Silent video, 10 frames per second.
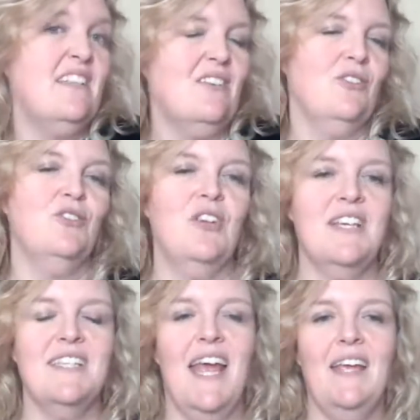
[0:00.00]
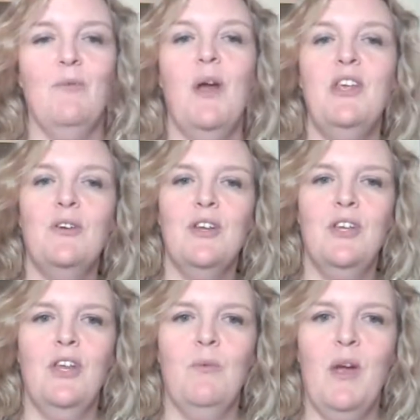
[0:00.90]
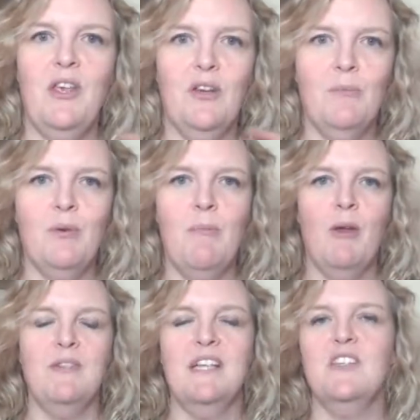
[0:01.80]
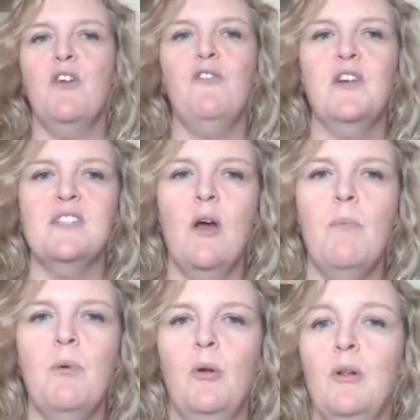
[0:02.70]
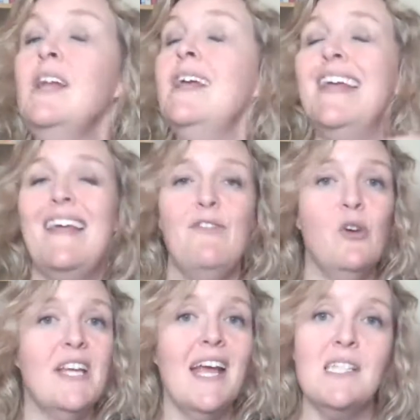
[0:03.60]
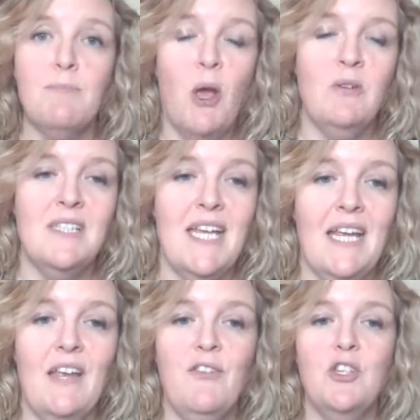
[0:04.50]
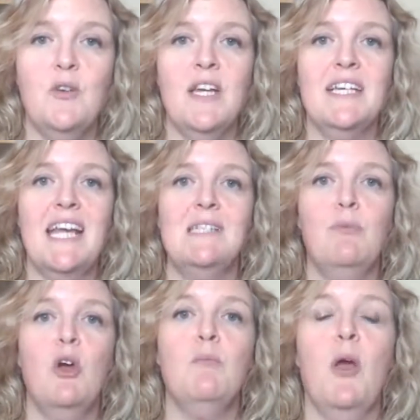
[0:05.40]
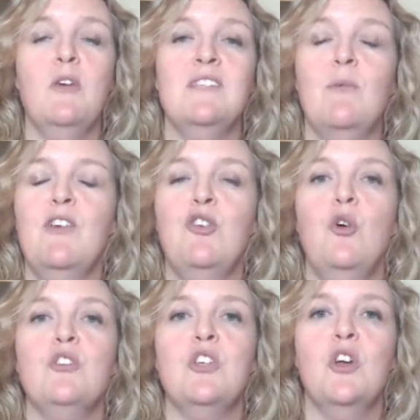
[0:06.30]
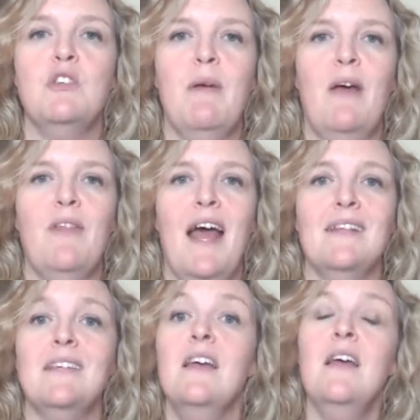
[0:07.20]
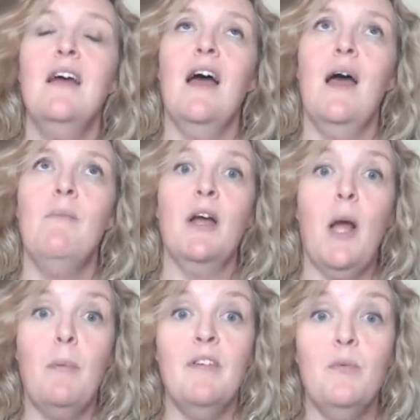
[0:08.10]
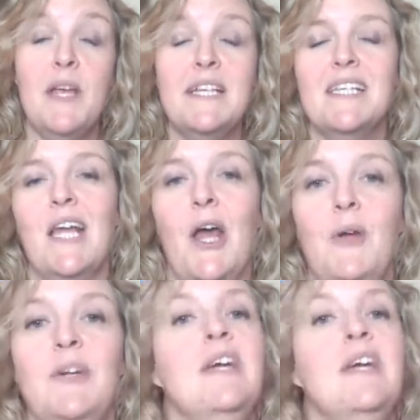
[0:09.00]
should I say, where you can promote it. So for example, if you're guest posting, if you're doing a guest blog post, now we talked a lot about that a couple of weeks ago.